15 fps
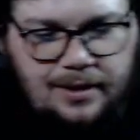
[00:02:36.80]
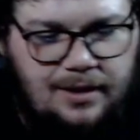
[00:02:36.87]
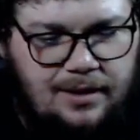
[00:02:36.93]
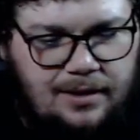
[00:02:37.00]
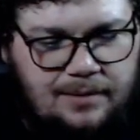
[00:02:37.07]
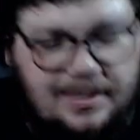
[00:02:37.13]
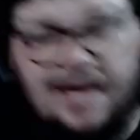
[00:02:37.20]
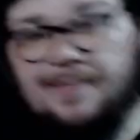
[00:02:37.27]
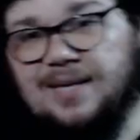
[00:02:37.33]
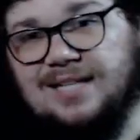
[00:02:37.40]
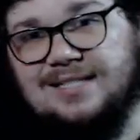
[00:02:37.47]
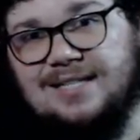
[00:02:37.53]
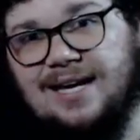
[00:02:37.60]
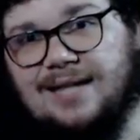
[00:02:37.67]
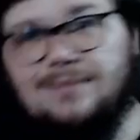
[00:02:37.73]
that being
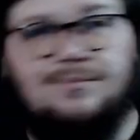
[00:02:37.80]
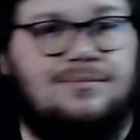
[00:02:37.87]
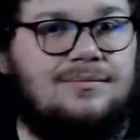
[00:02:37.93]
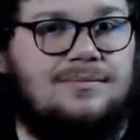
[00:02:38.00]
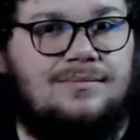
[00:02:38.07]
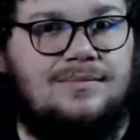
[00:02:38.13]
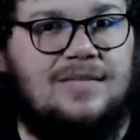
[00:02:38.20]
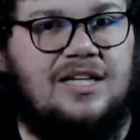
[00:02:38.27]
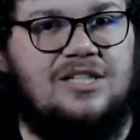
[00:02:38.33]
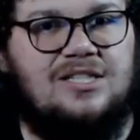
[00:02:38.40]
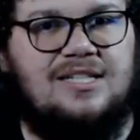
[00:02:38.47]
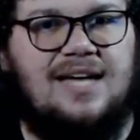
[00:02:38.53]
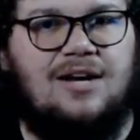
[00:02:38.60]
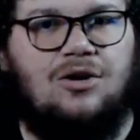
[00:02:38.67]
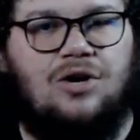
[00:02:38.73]
said, here's the
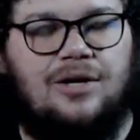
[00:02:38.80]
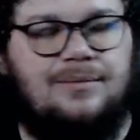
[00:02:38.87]
title card.